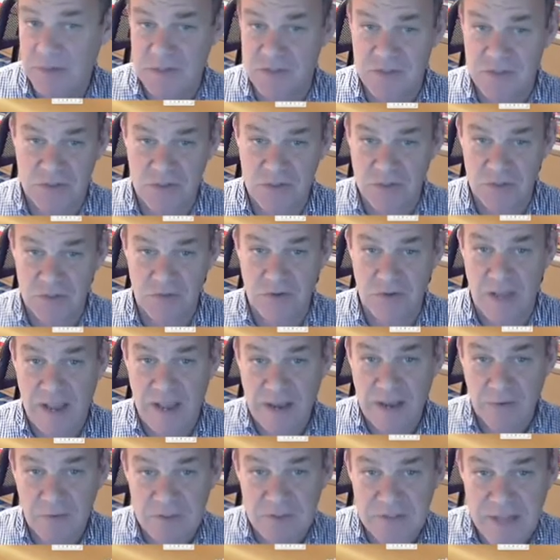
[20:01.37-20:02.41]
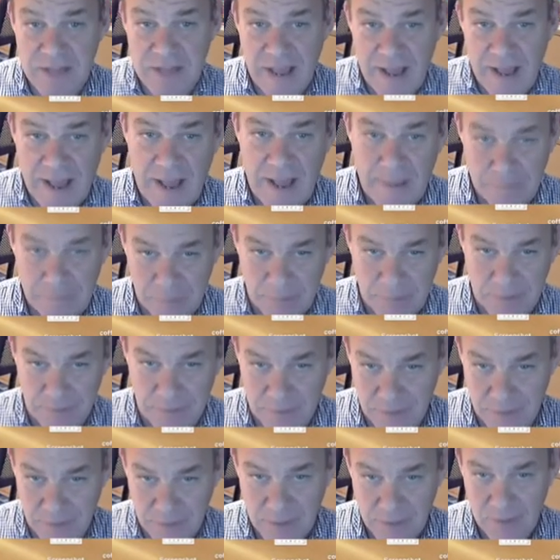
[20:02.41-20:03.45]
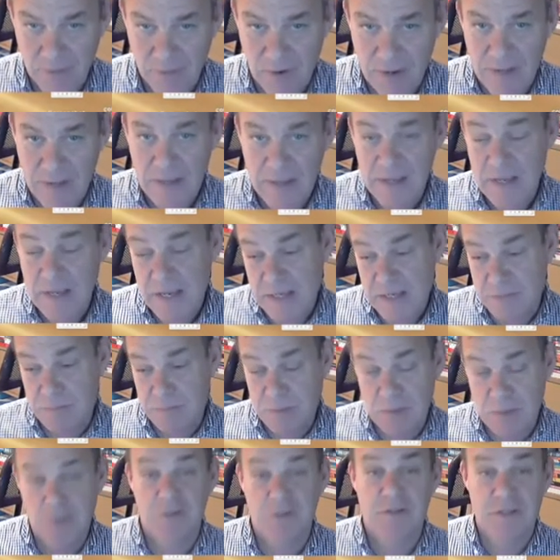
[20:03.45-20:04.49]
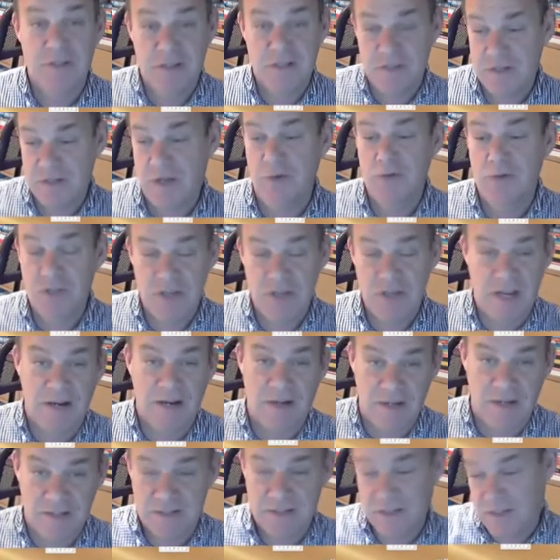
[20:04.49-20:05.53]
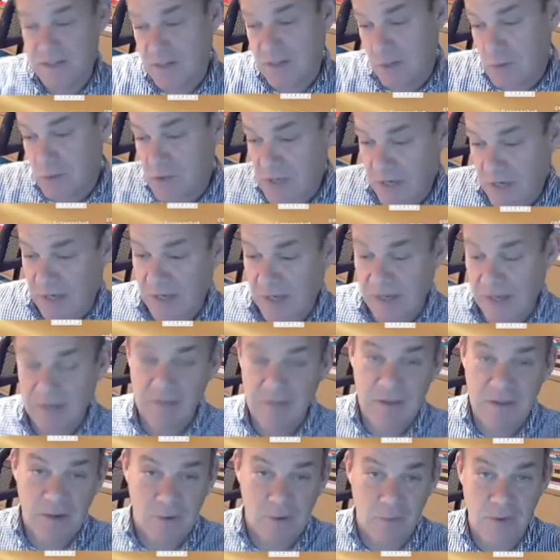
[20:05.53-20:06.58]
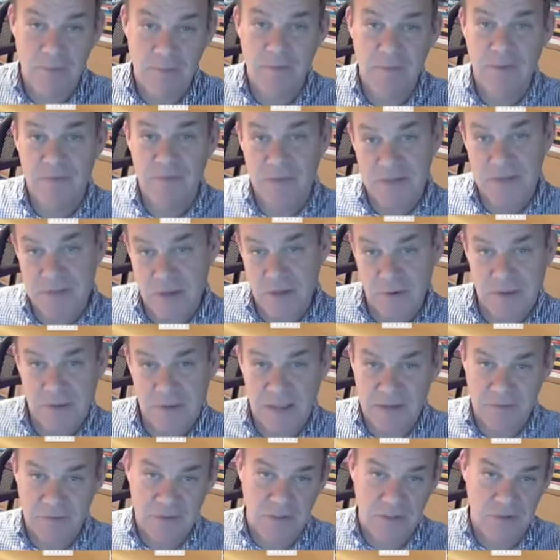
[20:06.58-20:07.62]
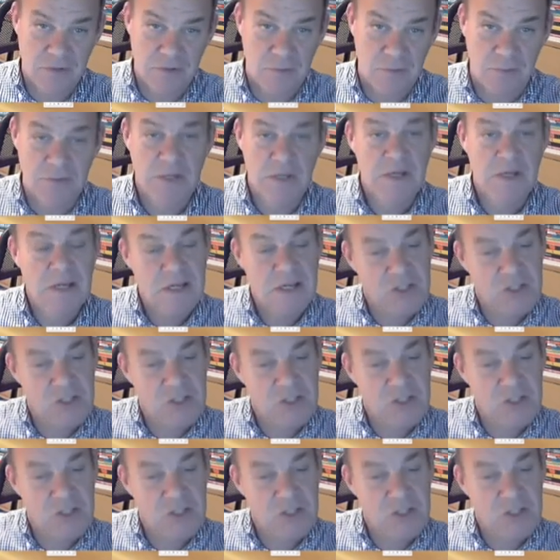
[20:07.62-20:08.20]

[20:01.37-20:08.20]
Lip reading: of surgery? How does that happen, right? It's because there's no checklist. There's no checking in the equipment. There's no counting of the swab. It's